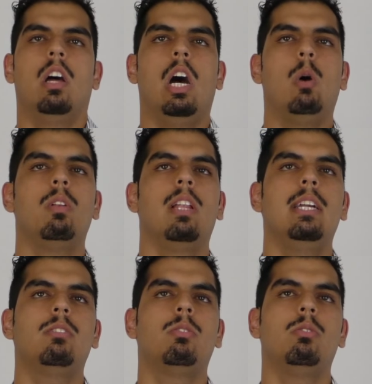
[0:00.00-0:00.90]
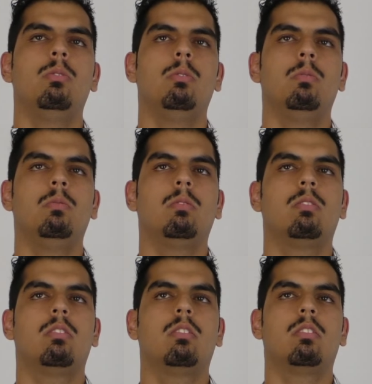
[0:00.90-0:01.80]
I would like to
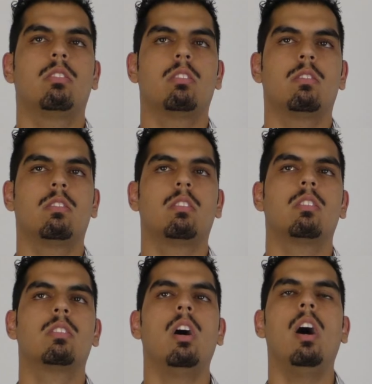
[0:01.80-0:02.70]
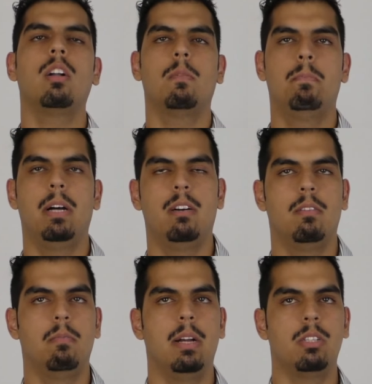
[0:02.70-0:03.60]
talk
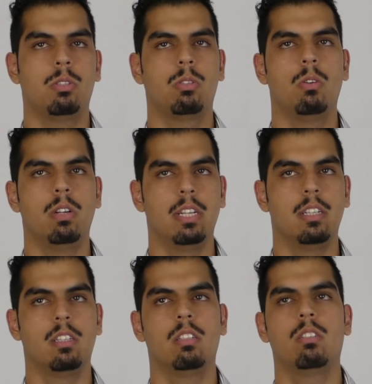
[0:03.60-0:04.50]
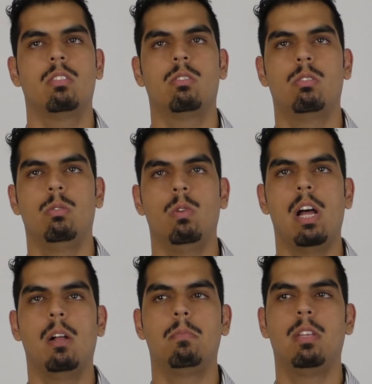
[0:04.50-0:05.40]
about my story to
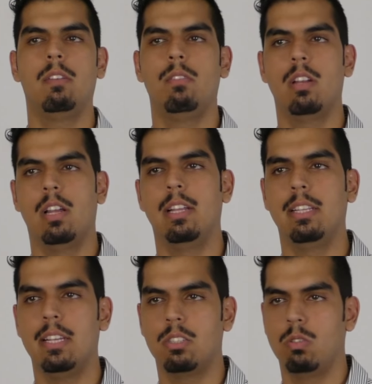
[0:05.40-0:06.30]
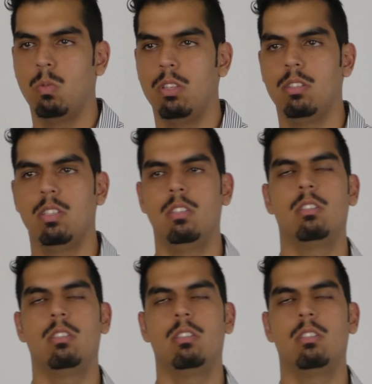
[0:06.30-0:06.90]
help give you an idea as to what this is.